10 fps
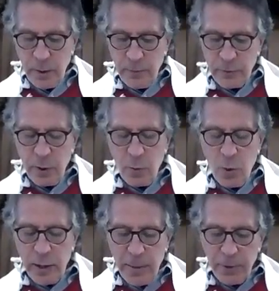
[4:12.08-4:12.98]
So the
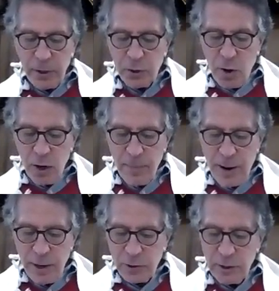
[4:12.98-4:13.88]
one I'm going to talk
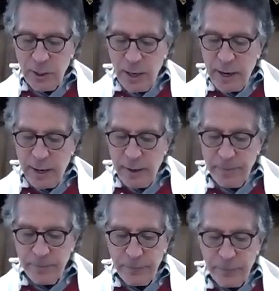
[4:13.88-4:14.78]
about today
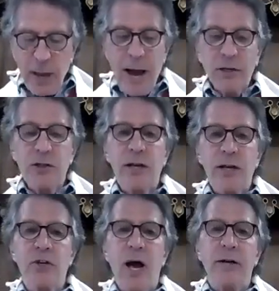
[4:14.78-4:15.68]
actually
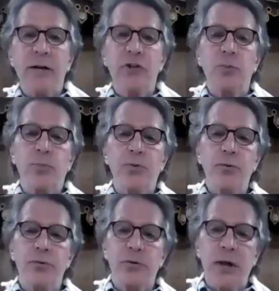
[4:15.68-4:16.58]
has its
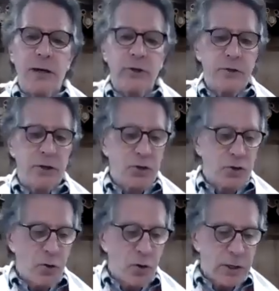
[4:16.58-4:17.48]
proof text, its
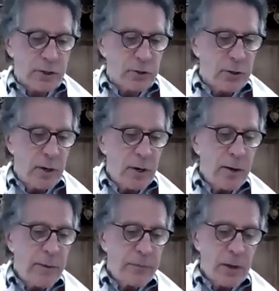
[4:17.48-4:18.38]
source,
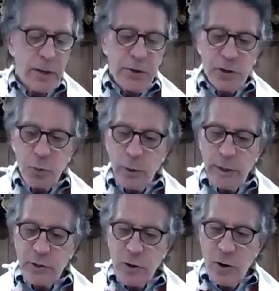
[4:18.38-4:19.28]
in this
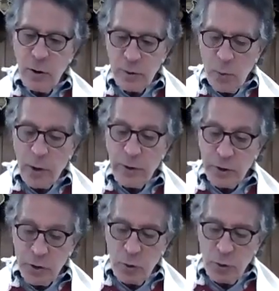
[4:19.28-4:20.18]
week's one of the
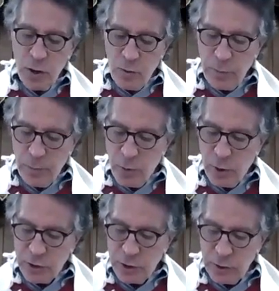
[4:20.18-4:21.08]
two Torah
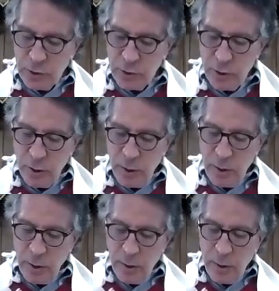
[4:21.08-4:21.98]
portions.
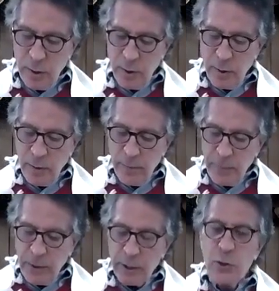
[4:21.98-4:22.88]

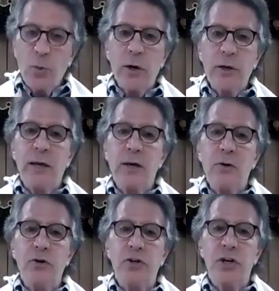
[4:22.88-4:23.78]
It's the one
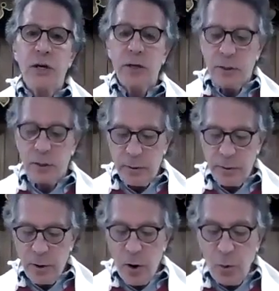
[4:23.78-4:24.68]
Kiddushin,
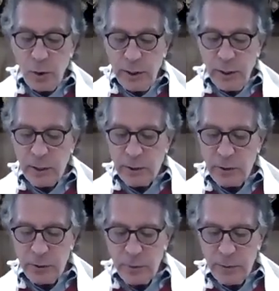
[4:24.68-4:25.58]
holiness.